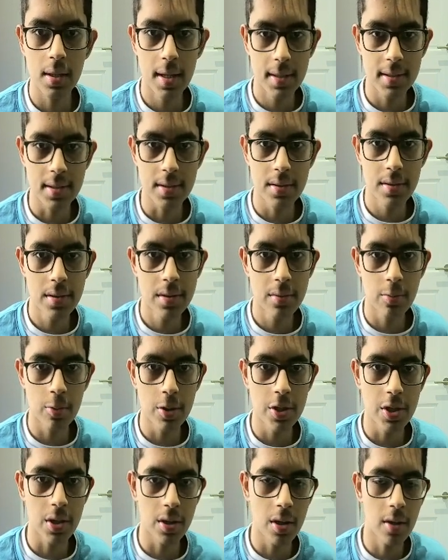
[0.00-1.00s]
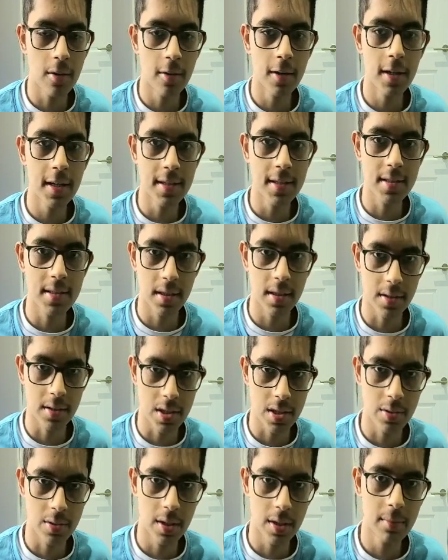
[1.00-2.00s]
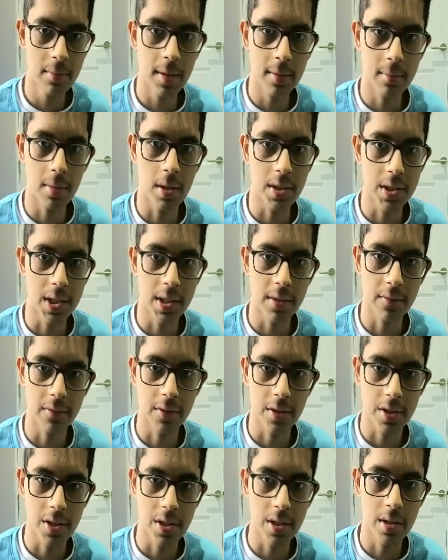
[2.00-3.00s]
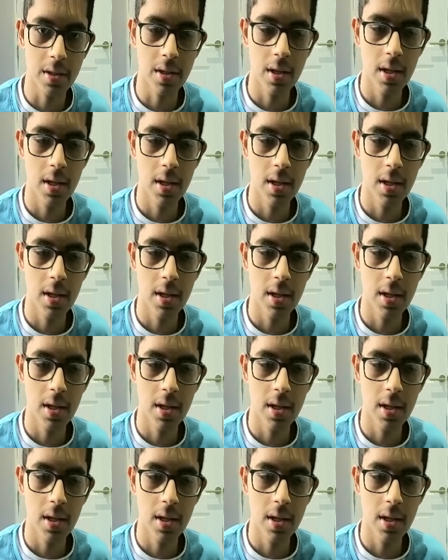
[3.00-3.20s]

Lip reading: letters which are currently inside the string being passed to the function.